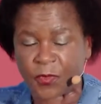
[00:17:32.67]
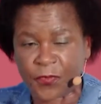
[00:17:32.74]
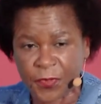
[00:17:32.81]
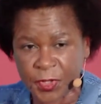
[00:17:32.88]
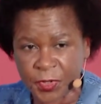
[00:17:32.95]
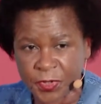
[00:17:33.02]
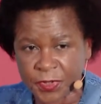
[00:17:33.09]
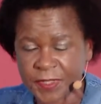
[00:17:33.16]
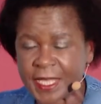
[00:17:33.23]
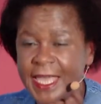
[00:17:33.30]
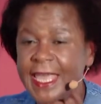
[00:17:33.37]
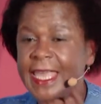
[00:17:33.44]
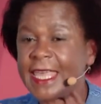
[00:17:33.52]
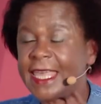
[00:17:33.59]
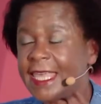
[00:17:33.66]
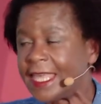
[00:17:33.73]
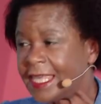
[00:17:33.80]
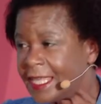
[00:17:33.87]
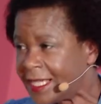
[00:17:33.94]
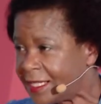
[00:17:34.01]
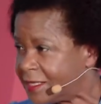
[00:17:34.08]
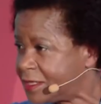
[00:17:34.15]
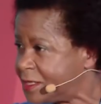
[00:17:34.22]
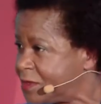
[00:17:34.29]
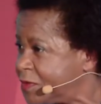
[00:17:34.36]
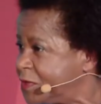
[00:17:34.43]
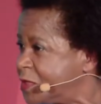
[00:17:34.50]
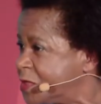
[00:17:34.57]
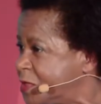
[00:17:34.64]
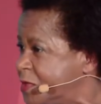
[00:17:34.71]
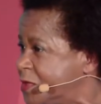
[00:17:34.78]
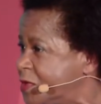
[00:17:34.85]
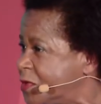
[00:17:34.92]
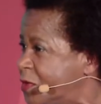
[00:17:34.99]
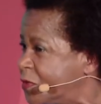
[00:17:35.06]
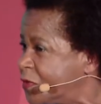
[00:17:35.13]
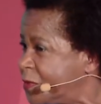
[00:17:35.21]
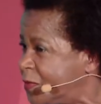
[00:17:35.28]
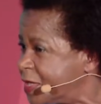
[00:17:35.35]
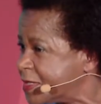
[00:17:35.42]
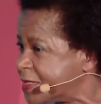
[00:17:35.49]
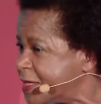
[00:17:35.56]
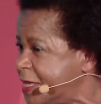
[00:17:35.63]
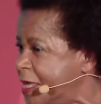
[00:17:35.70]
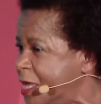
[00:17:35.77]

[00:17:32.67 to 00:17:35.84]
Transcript: First, heal the divisions of the past.